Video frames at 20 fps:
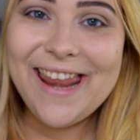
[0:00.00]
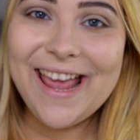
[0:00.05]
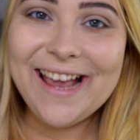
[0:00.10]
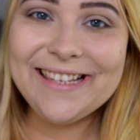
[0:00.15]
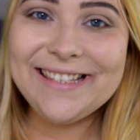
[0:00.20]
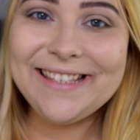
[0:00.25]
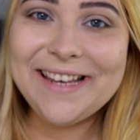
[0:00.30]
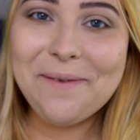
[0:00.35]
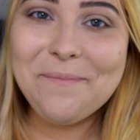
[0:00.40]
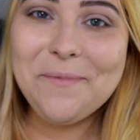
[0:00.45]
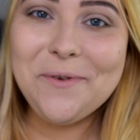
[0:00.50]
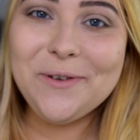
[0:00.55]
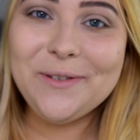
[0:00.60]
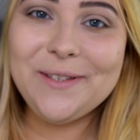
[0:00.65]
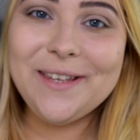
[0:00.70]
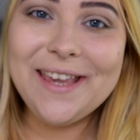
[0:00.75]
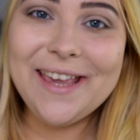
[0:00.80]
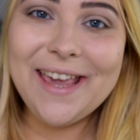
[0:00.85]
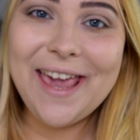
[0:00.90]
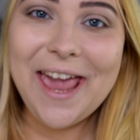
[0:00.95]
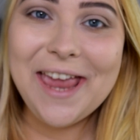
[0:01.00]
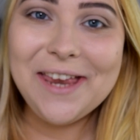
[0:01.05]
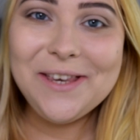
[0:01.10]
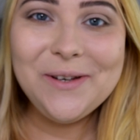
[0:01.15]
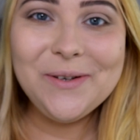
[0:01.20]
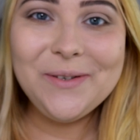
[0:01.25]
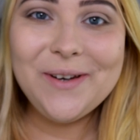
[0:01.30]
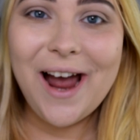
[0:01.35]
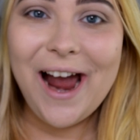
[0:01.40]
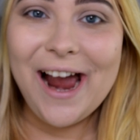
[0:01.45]
Next, I'm using a
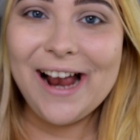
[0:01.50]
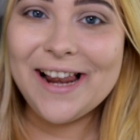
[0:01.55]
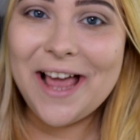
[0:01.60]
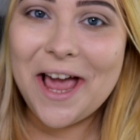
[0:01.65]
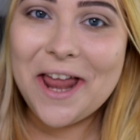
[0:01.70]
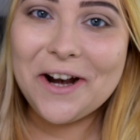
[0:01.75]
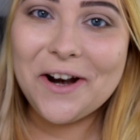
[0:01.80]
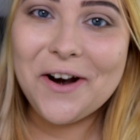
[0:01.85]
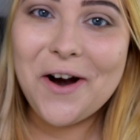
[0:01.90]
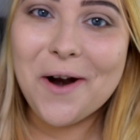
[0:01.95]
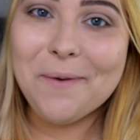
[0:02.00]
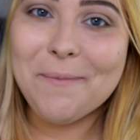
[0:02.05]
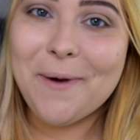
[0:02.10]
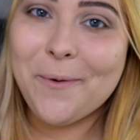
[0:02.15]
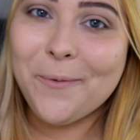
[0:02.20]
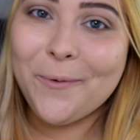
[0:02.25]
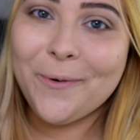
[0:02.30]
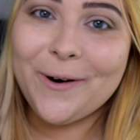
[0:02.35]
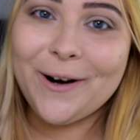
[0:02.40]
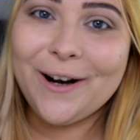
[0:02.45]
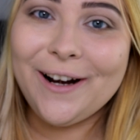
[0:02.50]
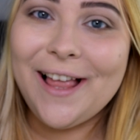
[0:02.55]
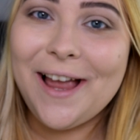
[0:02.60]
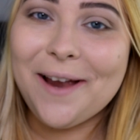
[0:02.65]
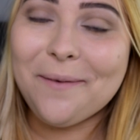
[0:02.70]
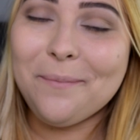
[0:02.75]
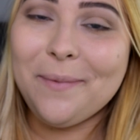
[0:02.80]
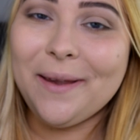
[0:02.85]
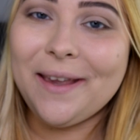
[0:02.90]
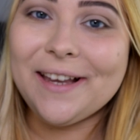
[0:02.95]
nude eyeliner on my
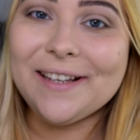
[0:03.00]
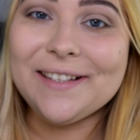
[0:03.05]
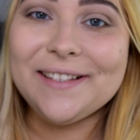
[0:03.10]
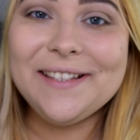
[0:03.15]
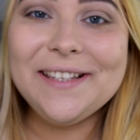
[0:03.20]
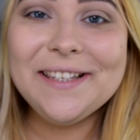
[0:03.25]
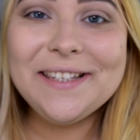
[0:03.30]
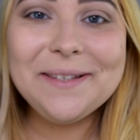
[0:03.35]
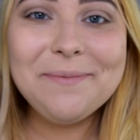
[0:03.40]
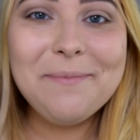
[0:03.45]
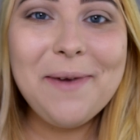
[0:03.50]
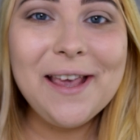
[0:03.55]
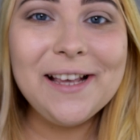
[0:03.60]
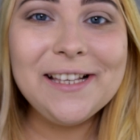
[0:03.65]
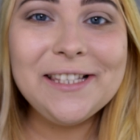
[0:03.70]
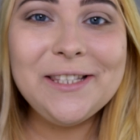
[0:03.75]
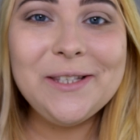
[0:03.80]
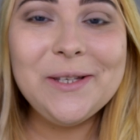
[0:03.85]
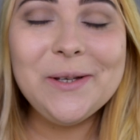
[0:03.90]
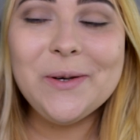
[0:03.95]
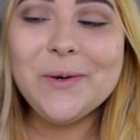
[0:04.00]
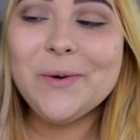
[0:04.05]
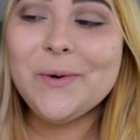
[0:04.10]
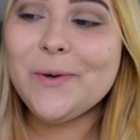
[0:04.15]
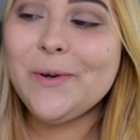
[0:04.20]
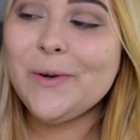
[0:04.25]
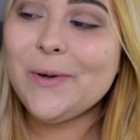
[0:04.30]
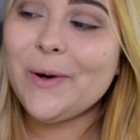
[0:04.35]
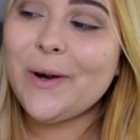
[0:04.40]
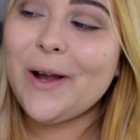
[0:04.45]
waterline because this makes you
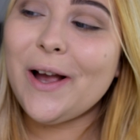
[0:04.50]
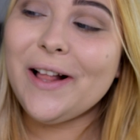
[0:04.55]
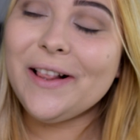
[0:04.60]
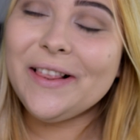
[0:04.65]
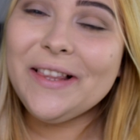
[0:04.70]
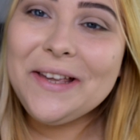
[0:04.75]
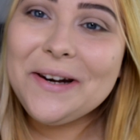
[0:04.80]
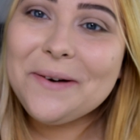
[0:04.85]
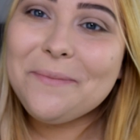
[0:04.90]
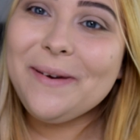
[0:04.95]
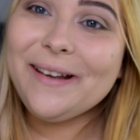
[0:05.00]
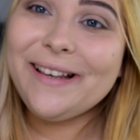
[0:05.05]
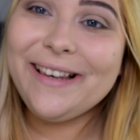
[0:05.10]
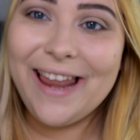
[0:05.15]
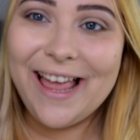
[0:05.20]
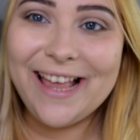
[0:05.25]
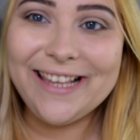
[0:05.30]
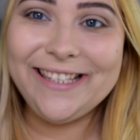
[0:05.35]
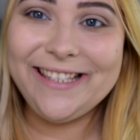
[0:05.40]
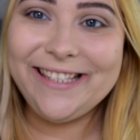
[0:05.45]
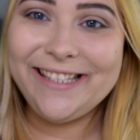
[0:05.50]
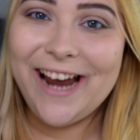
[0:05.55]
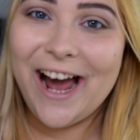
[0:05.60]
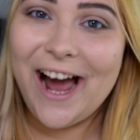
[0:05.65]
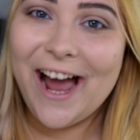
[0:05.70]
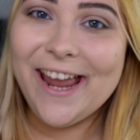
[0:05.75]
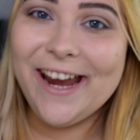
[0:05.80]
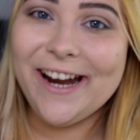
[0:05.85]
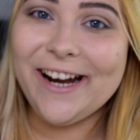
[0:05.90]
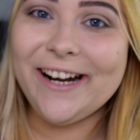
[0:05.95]
look a little bit less
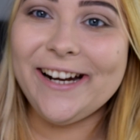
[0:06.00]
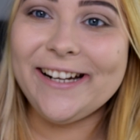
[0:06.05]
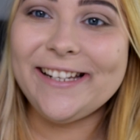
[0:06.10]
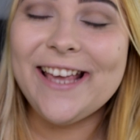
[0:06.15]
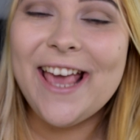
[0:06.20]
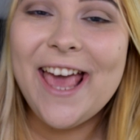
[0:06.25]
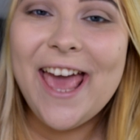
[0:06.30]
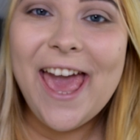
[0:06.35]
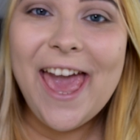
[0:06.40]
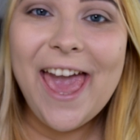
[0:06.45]
tired.